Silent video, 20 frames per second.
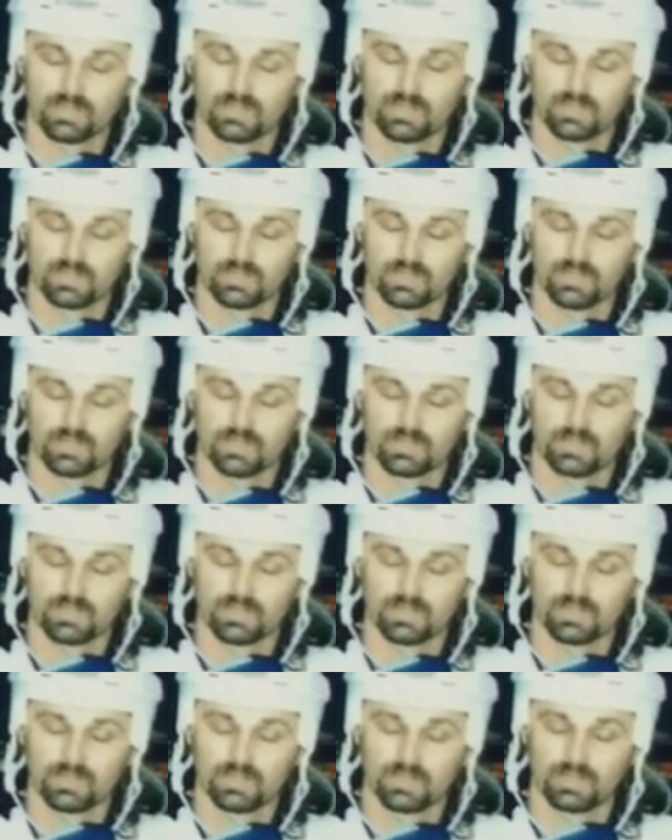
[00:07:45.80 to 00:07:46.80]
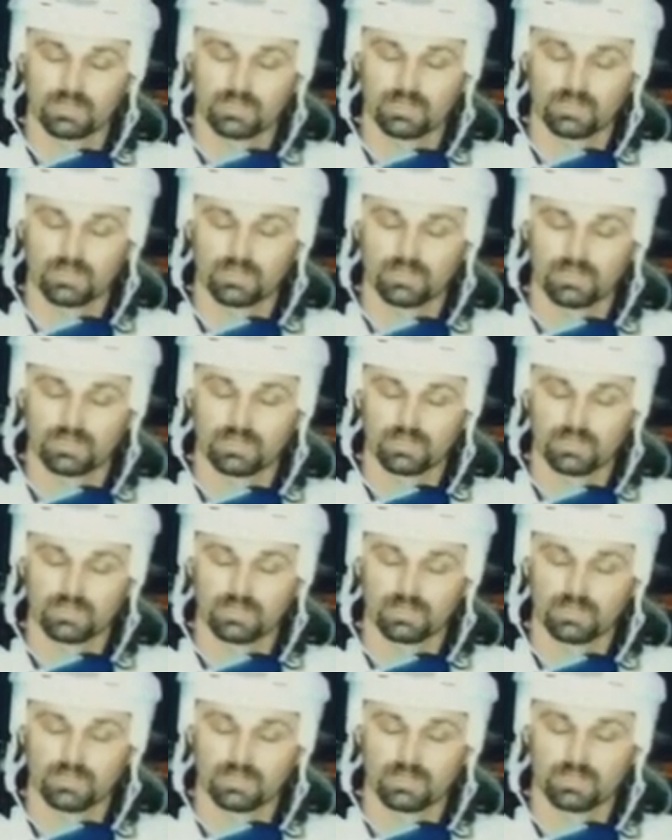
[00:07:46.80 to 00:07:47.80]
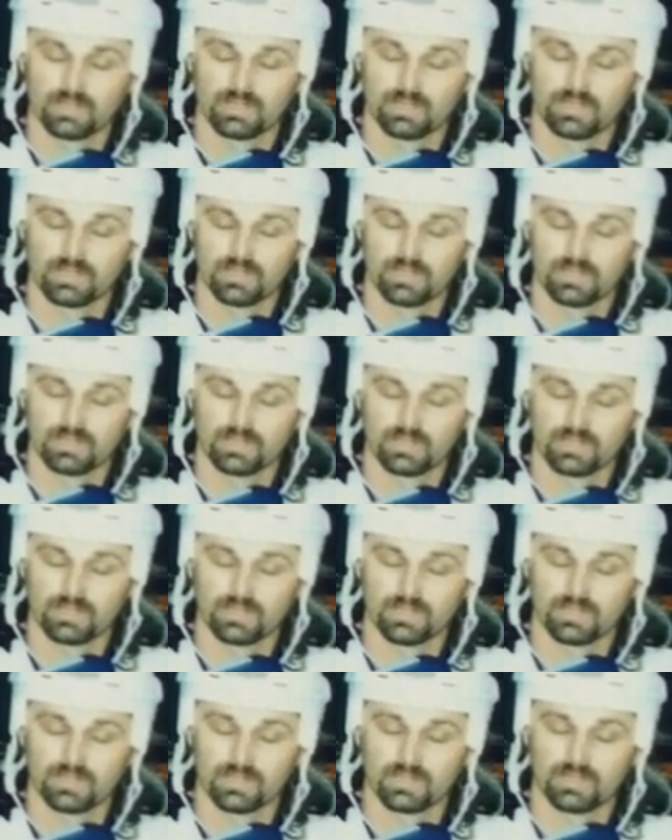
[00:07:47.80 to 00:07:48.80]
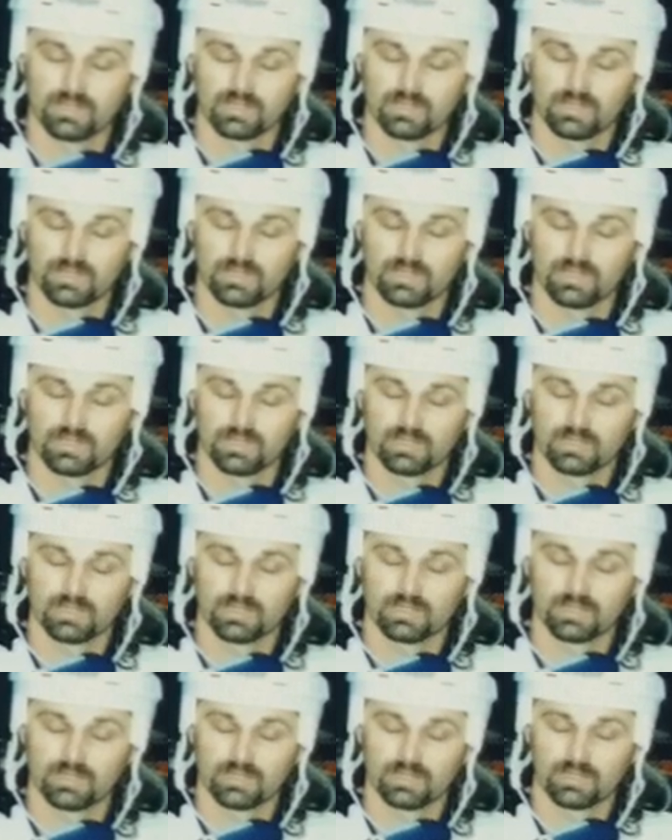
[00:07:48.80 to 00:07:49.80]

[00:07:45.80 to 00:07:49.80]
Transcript: (no one is talking)